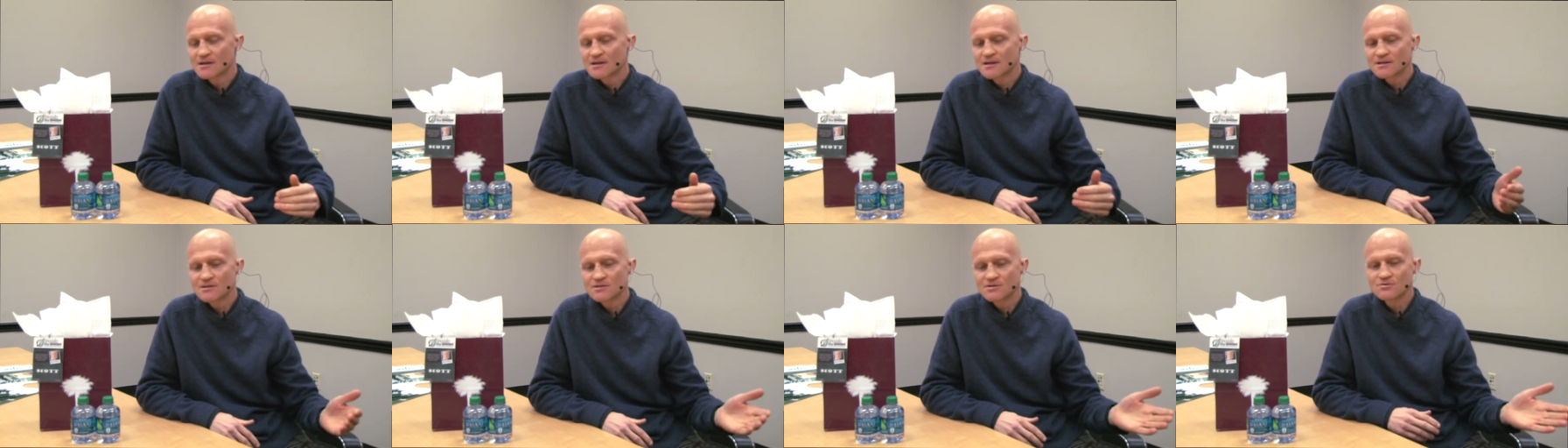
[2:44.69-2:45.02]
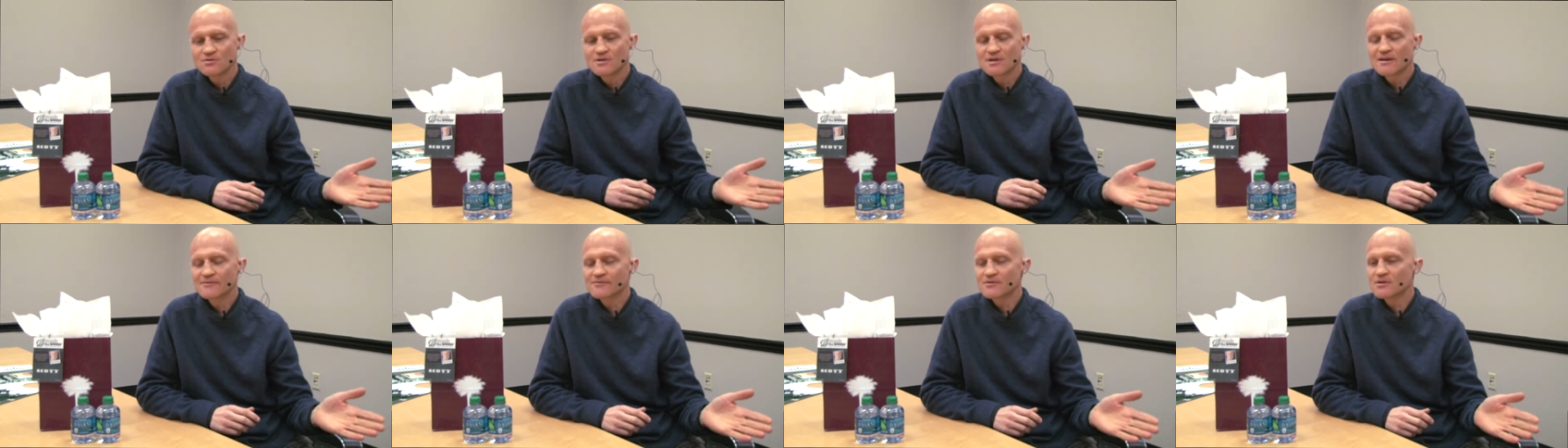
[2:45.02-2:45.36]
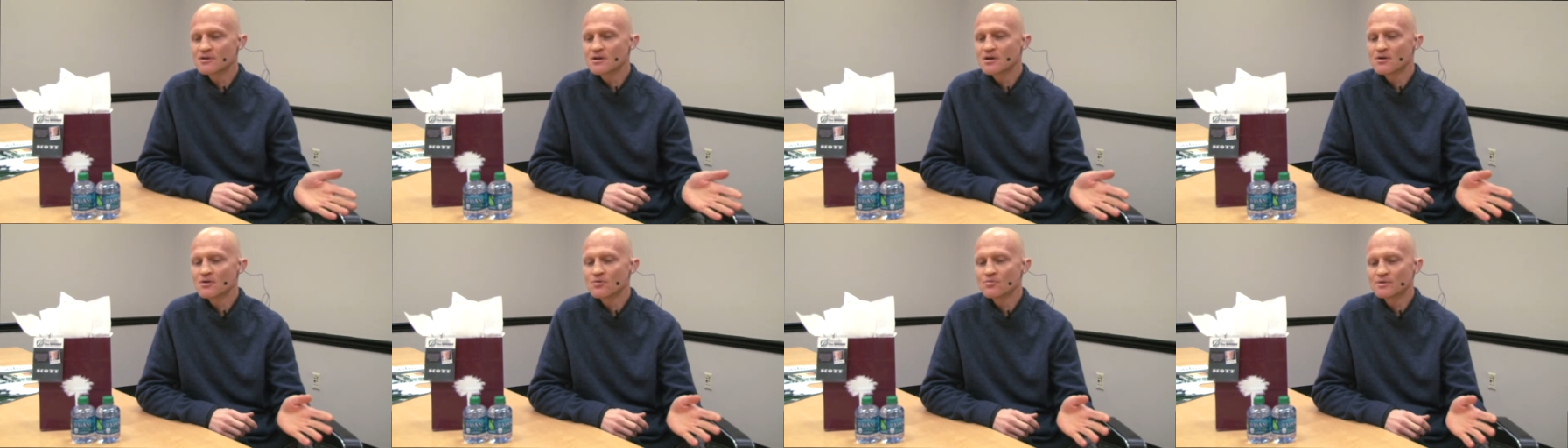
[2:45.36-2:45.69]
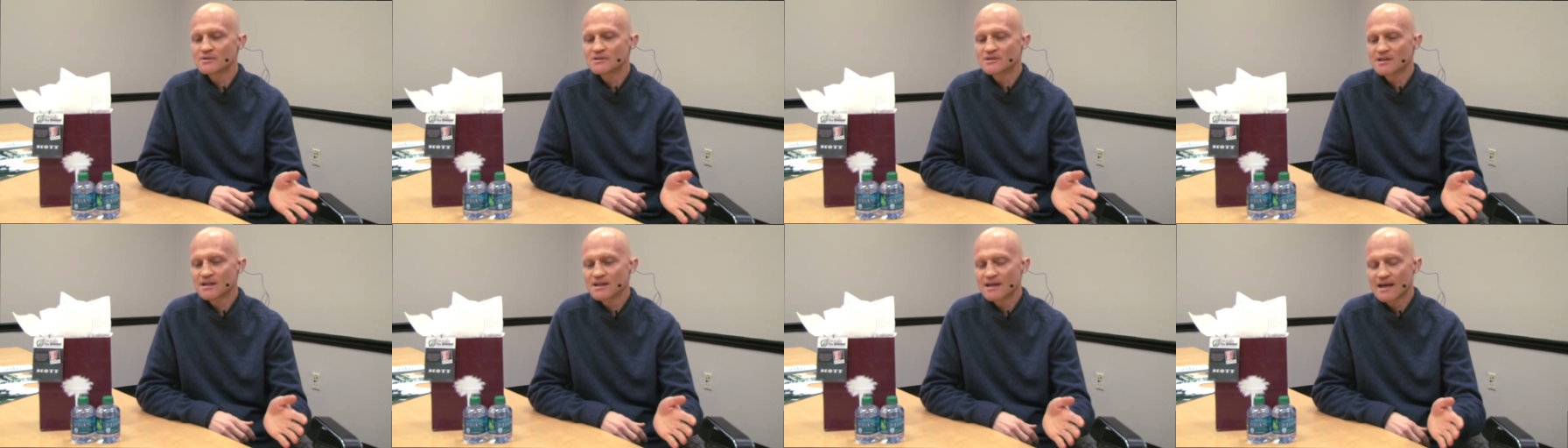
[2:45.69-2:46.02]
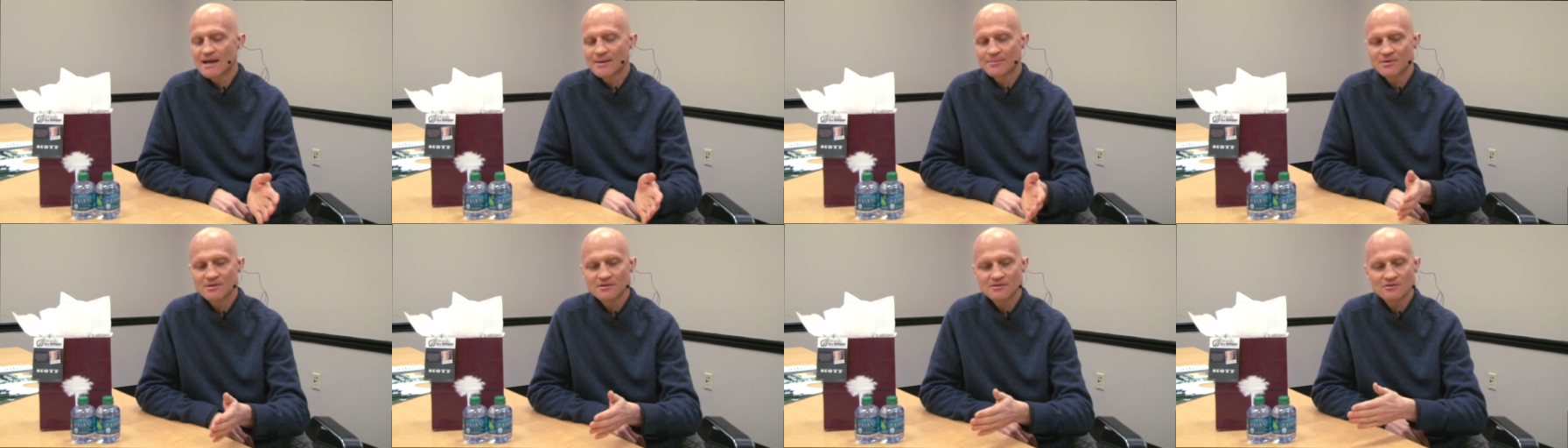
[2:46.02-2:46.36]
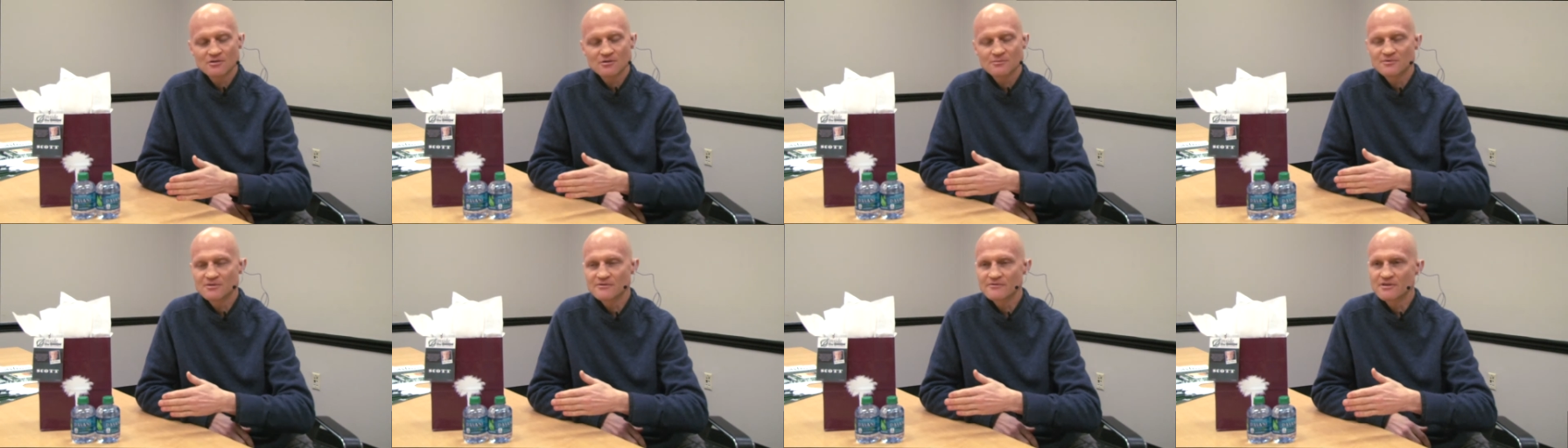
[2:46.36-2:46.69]
because you never know what's going to happen in
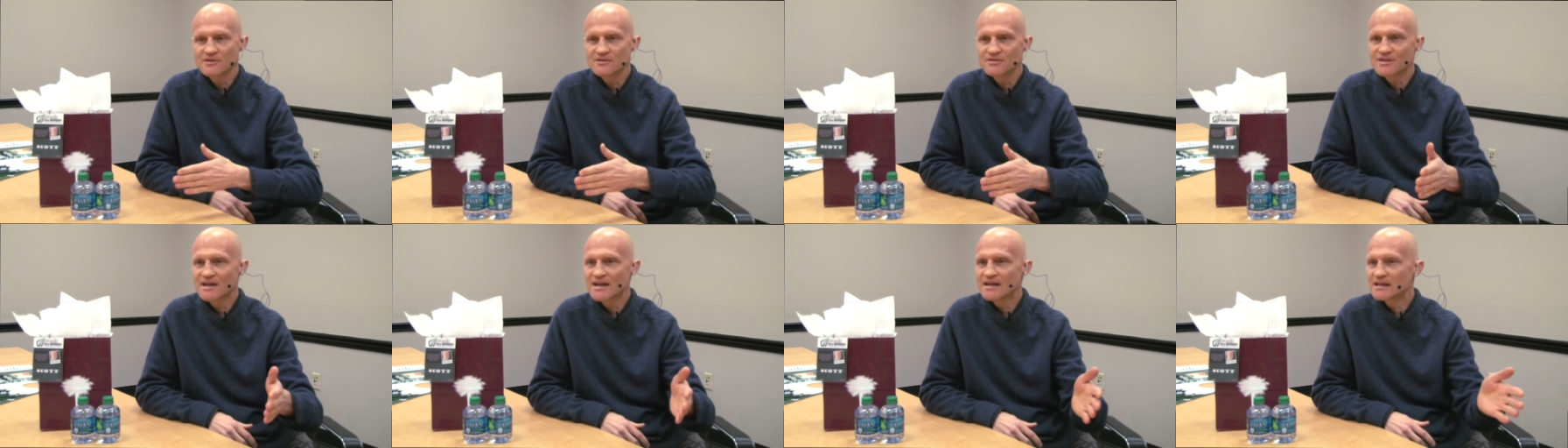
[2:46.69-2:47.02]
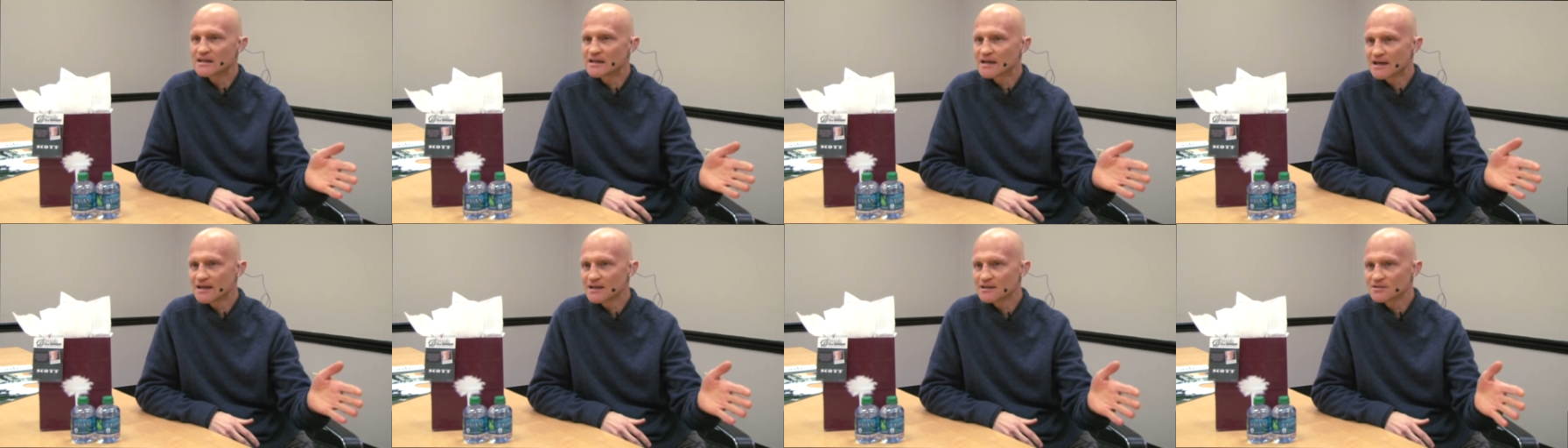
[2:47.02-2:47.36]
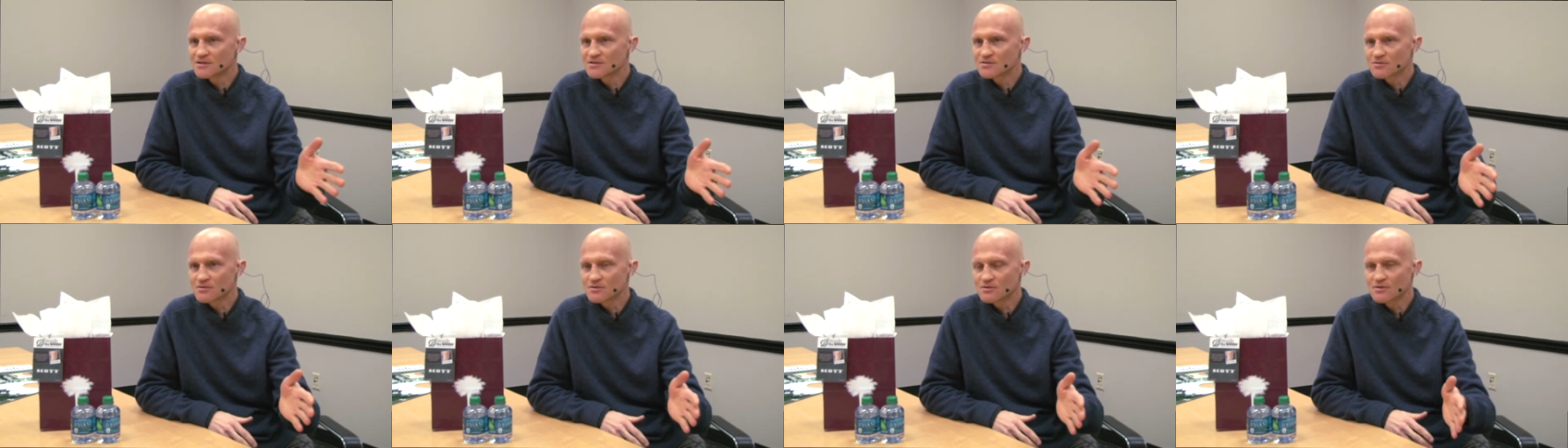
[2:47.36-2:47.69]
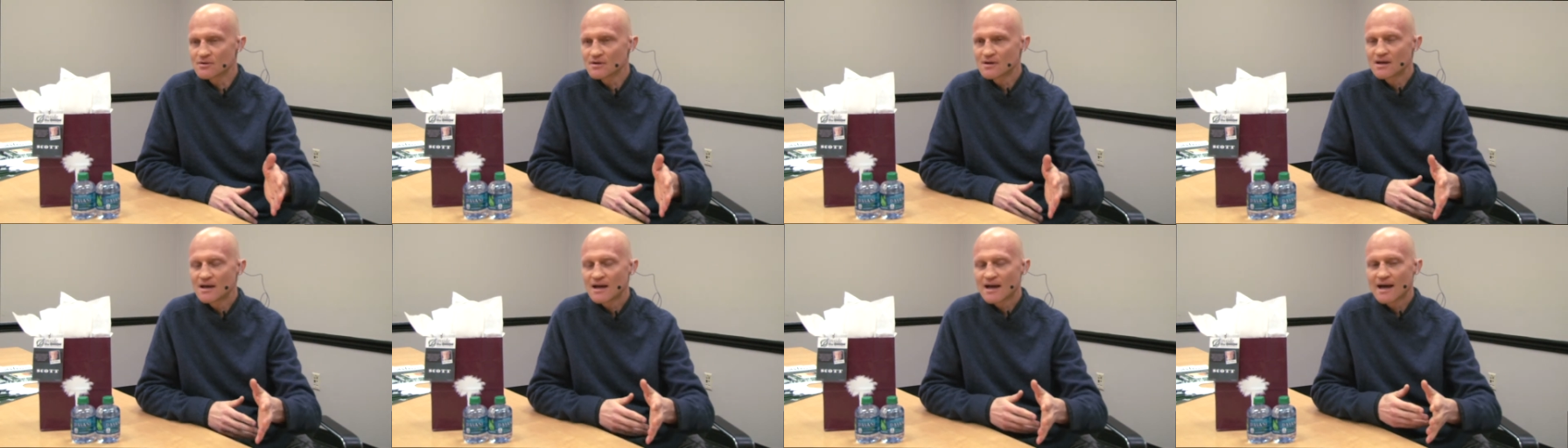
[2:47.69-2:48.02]
terms of the zeitgeist or